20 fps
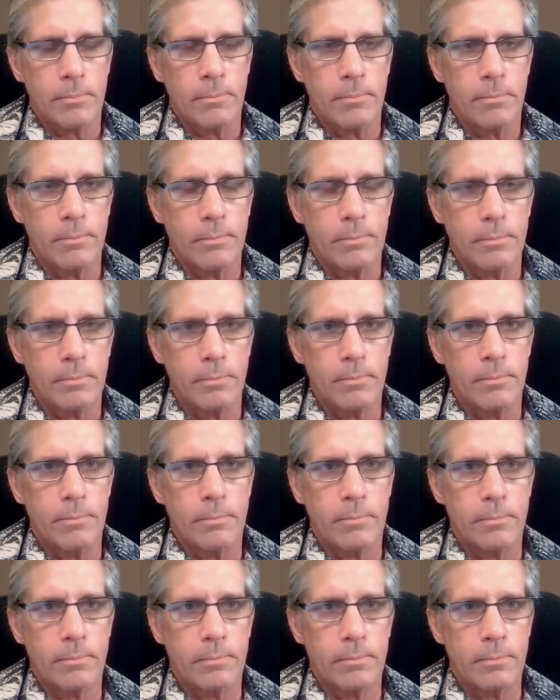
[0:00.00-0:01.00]

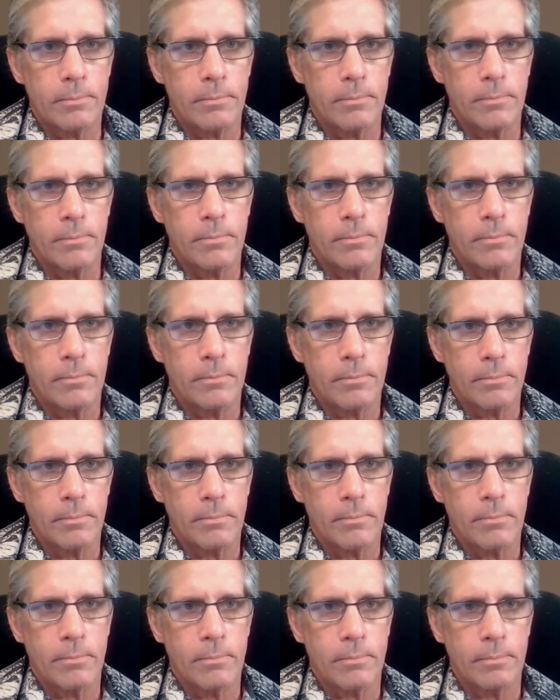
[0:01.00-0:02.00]

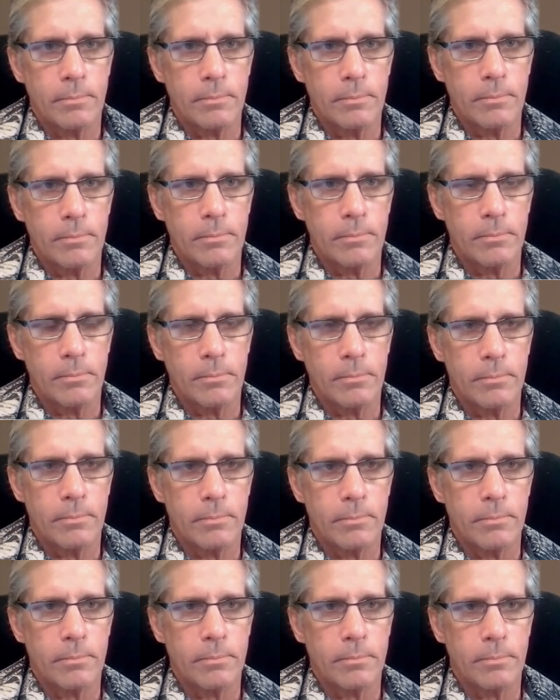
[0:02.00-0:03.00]

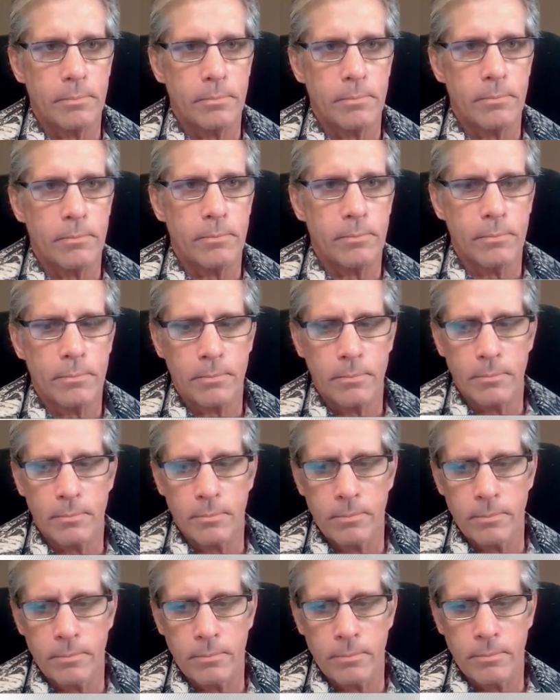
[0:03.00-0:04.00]

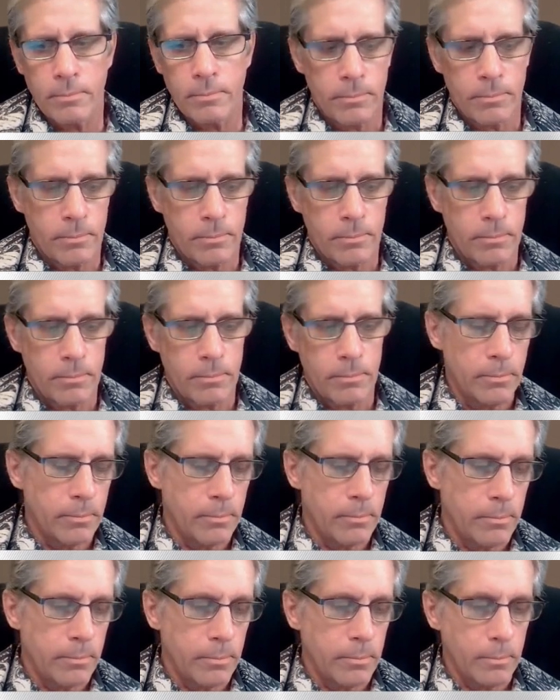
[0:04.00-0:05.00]

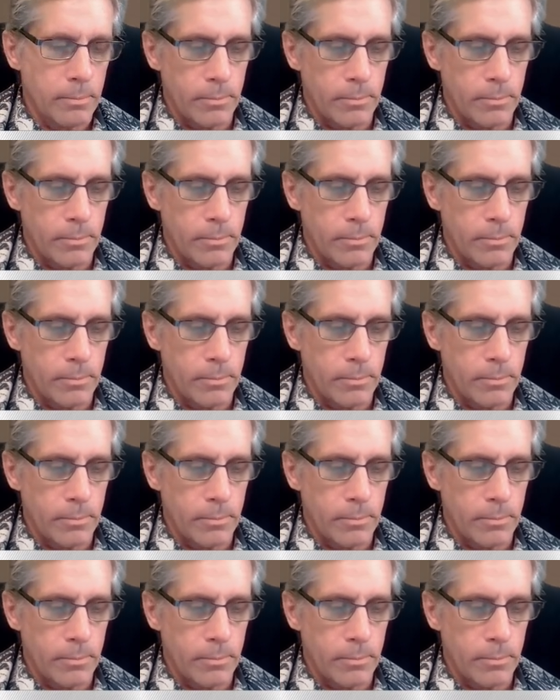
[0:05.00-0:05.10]
The person shown says nothing.